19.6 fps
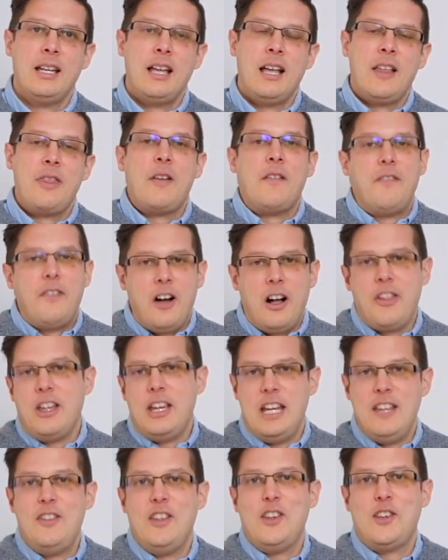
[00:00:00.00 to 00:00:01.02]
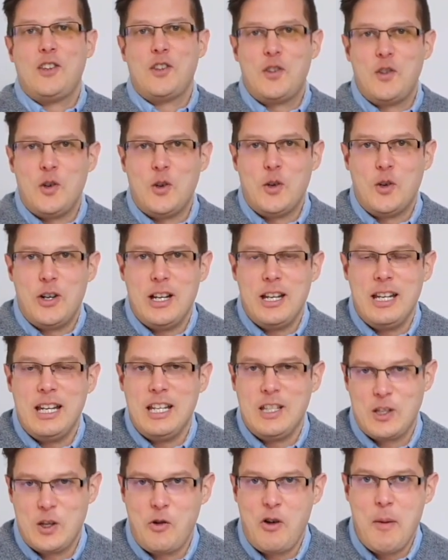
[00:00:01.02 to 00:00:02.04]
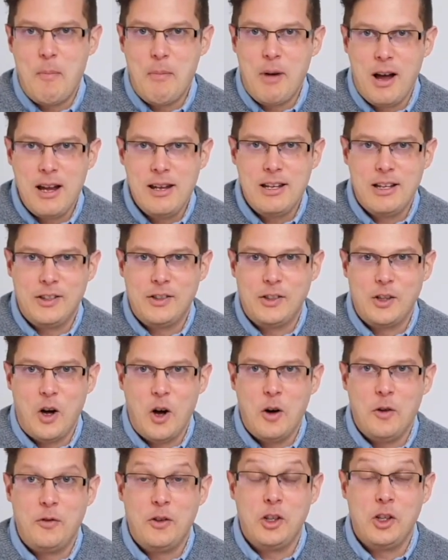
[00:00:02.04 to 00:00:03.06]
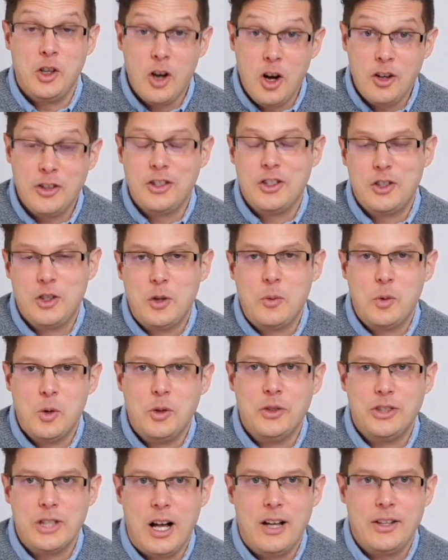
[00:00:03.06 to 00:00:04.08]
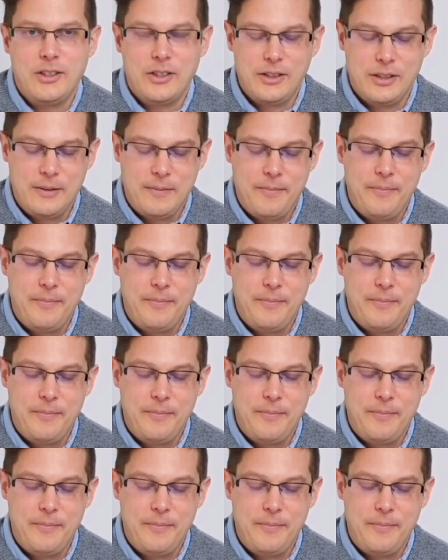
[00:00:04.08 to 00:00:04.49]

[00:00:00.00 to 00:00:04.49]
The father in this story is to remind us of God towards us.